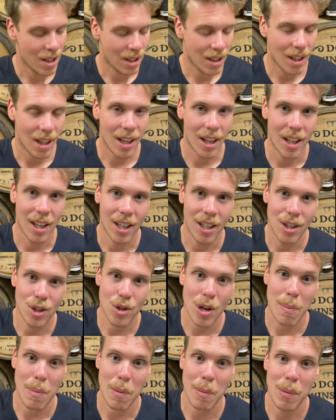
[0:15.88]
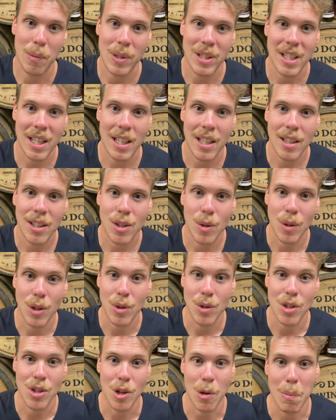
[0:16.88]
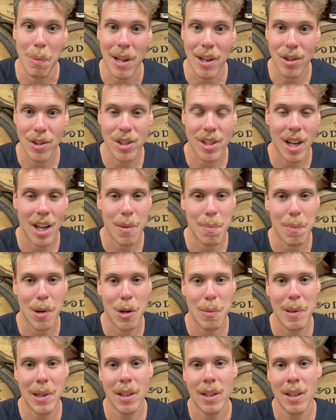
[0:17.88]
uh, straight bourbon whiskey. So it uses our blender's cut bourbon,